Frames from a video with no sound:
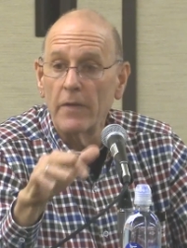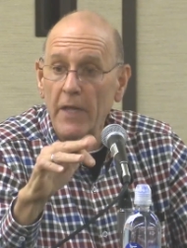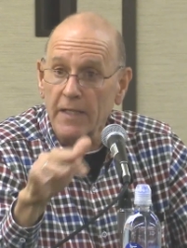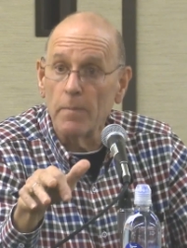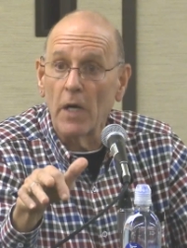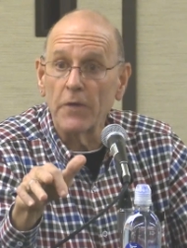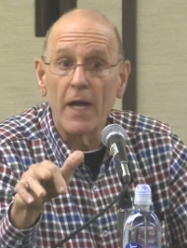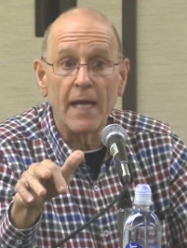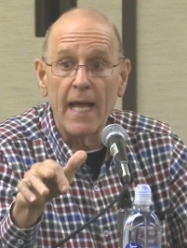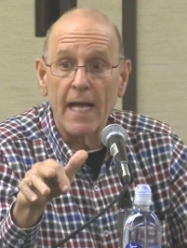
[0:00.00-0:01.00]
that the
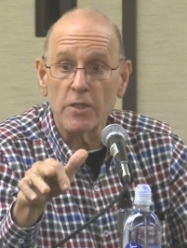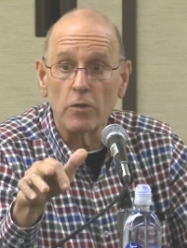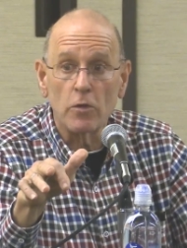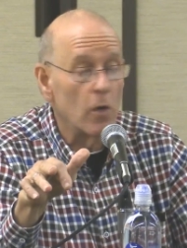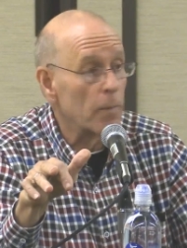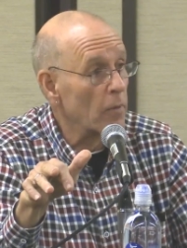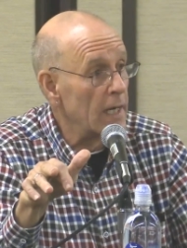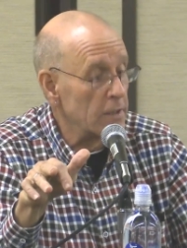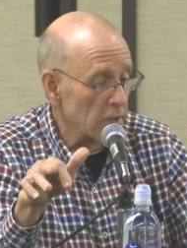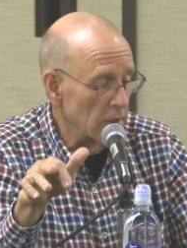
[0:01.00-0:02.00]
multinational
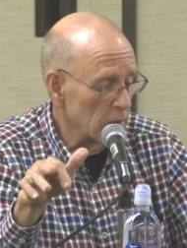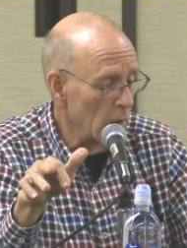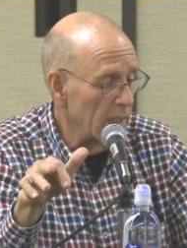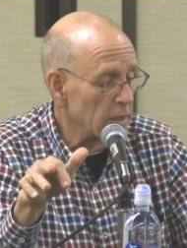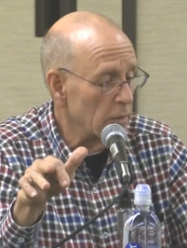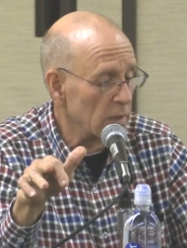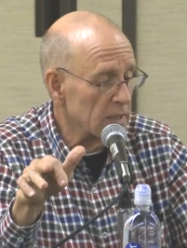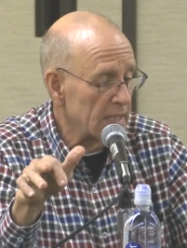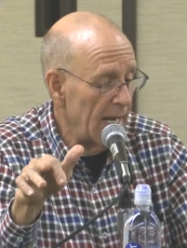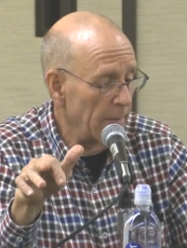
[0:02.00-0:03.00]
corporations wanted to
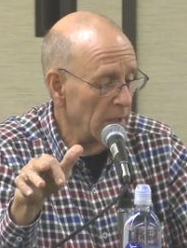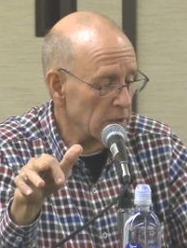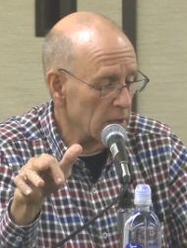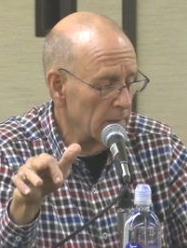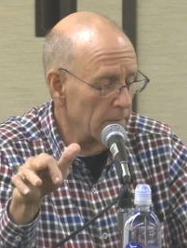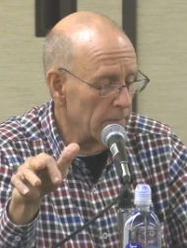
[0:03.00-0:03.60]
establish.